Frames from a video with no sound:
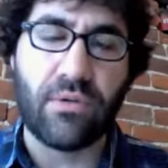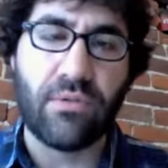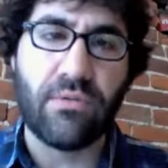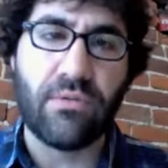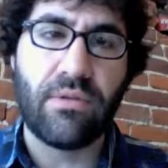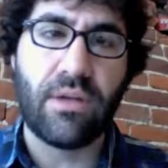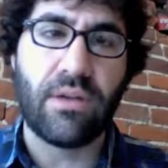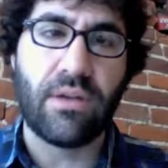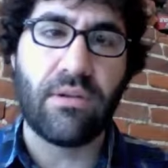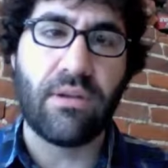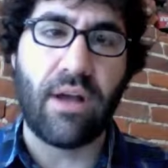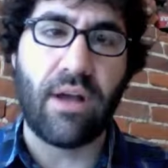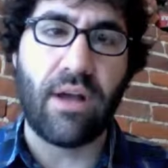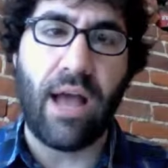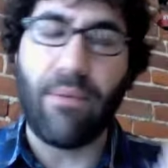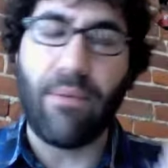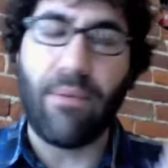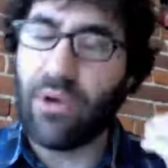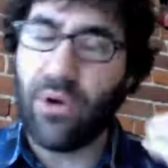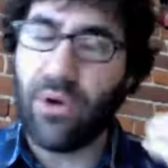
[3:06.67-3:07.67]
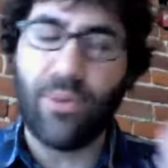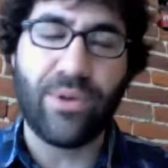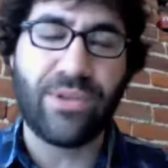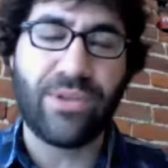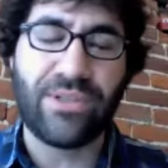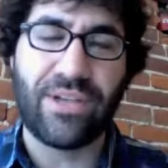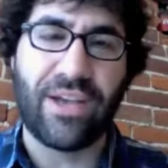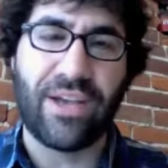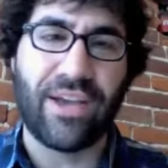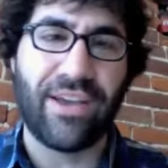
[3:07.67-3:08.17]
then I would always
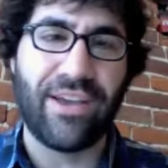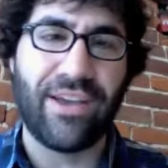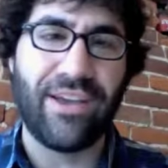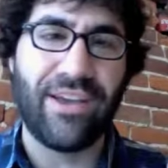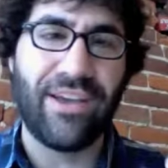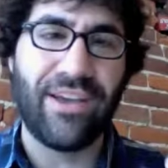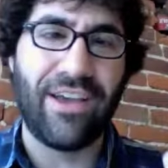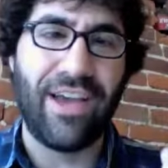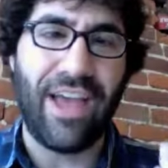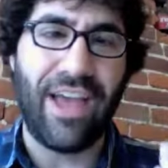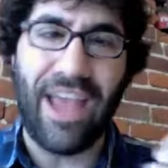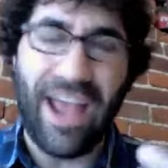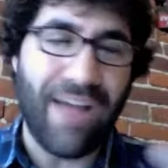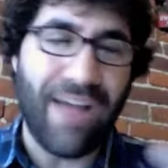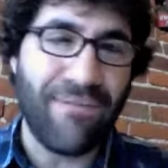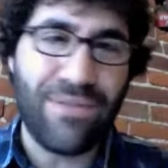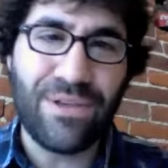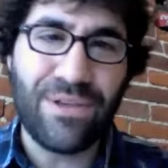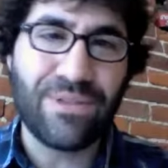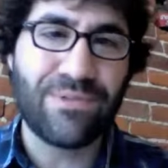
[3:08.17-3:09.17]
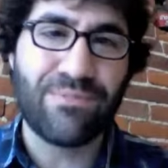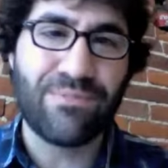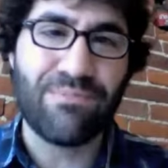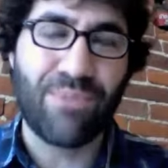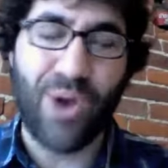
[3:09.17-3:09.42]
say have these